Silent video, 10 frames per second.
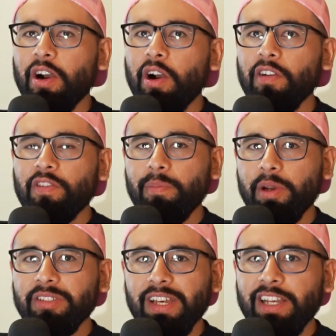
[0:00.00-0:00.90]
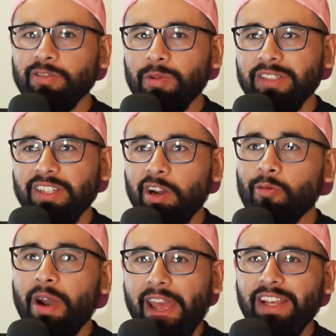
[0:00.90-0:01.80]
of computer science was
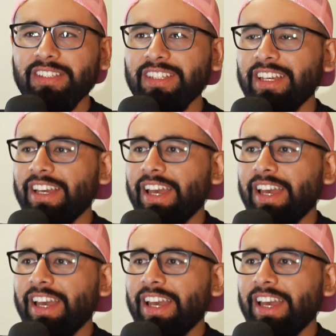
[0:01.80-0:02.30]
arrays